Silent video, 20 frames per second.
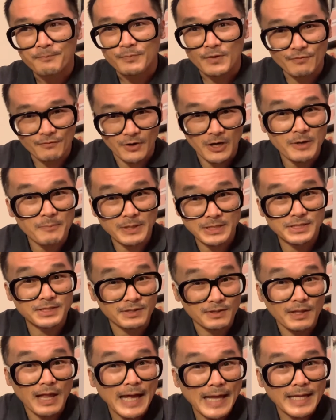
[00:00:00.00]
very much
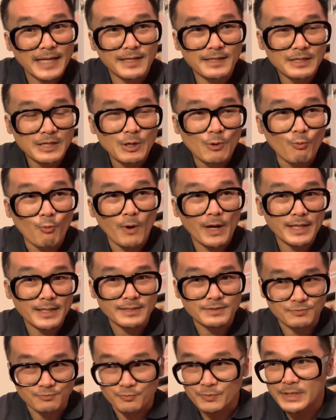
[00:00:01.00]
like what
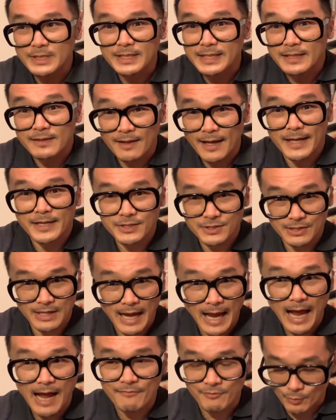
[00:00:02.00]
it's really like to
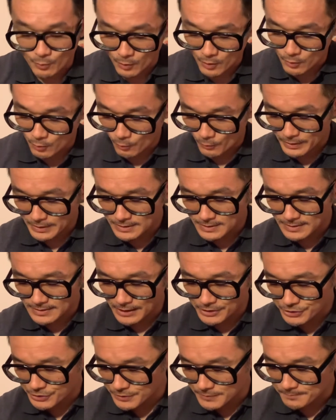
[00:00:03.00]
have a recording
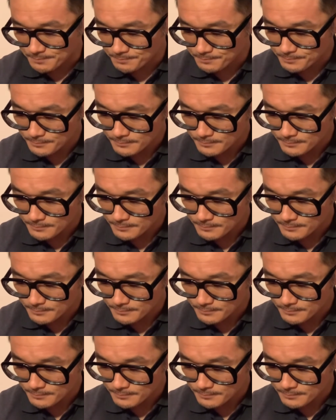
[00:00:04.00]
session.